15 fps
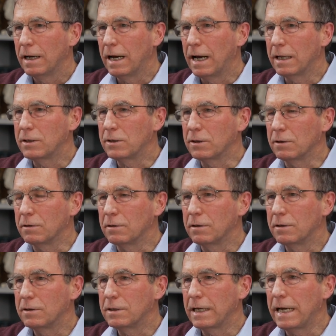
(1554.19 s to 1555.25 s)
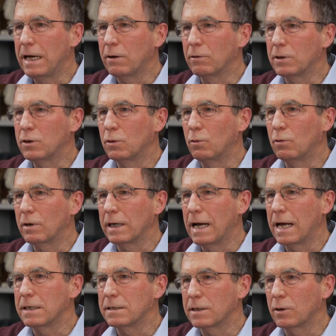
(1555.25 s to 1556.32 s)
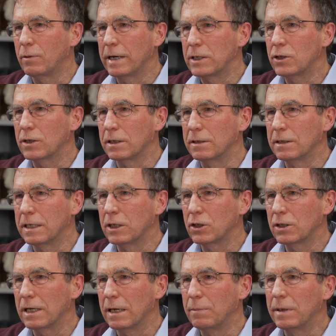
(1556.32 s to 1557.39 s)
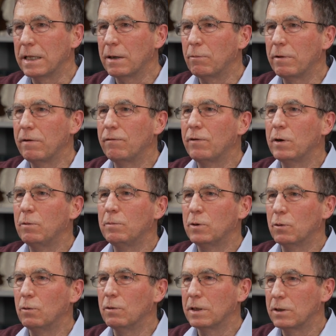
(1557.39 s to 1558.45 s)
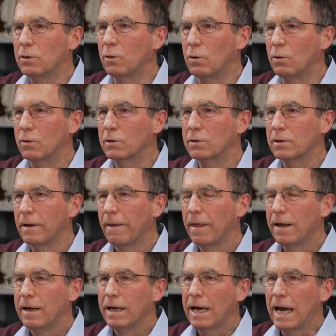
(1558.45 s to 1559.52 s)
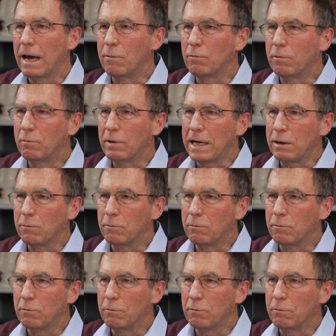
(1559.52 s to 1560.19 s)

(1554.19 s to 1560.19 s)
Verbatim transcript: uh, to to hear a talk and answer questions initially, but then we filmed all the talks and we,